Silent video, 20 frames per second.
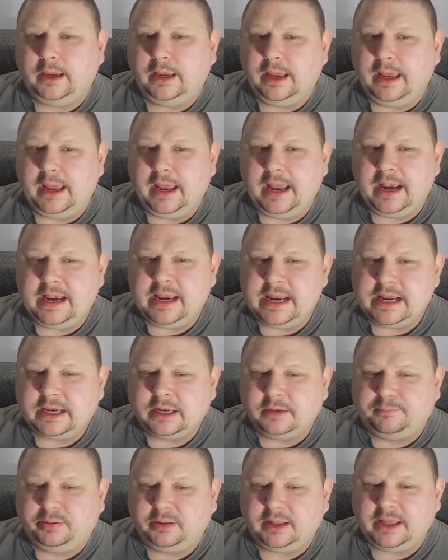and he
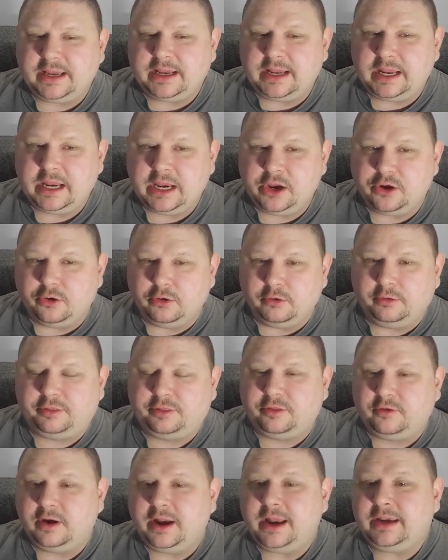could play here,
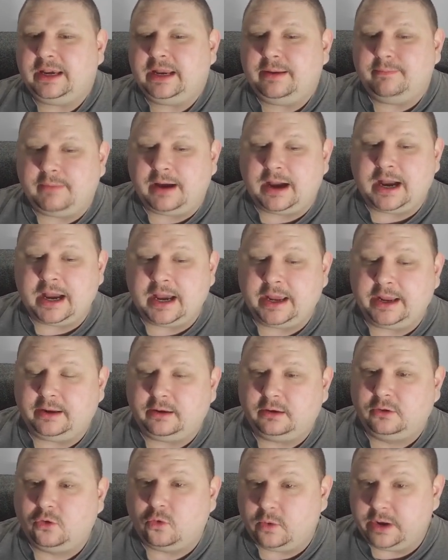threatening my
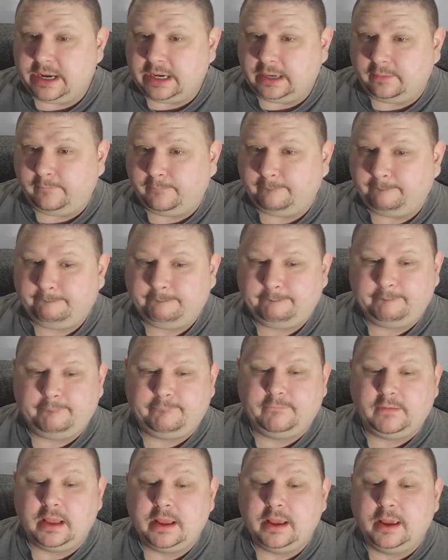queen.
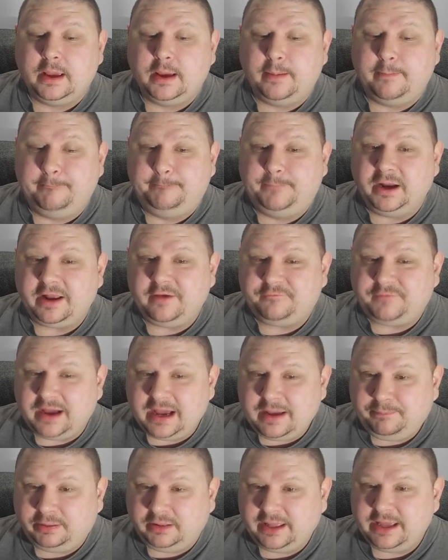But if I
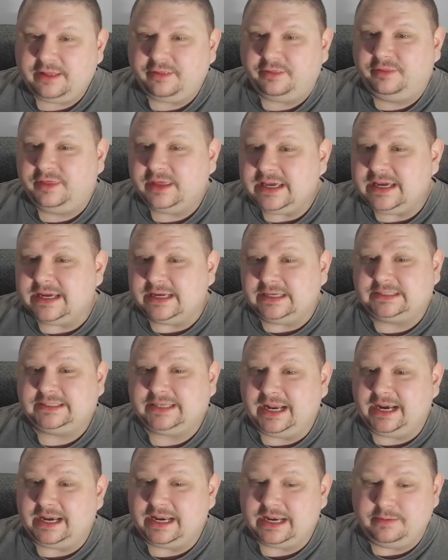play this
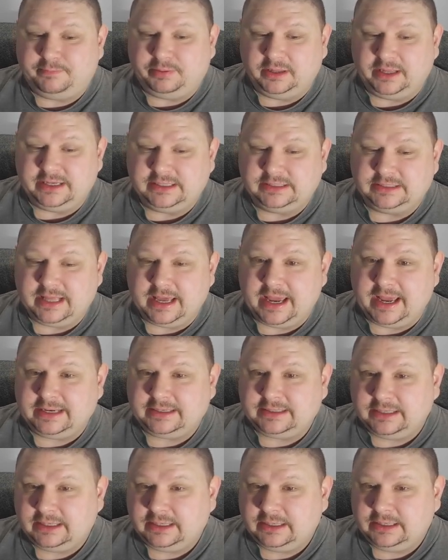and he plays that,
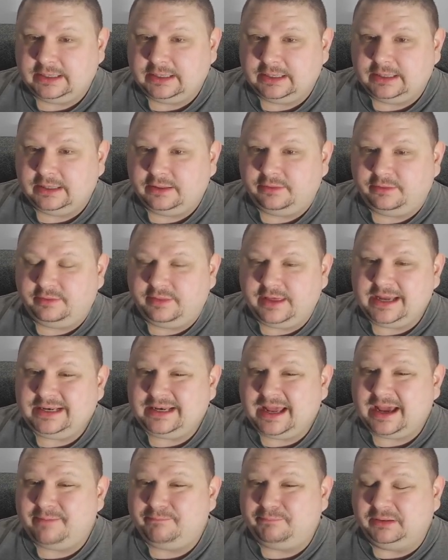that
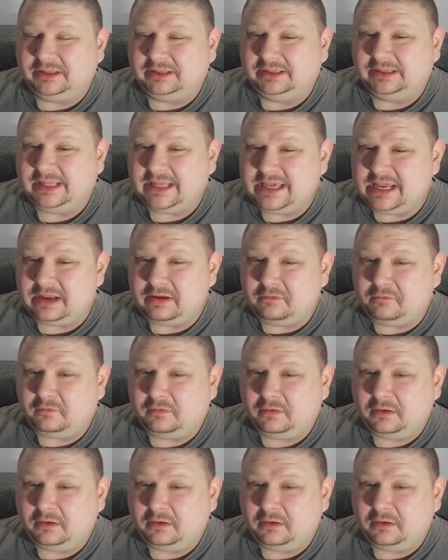I believe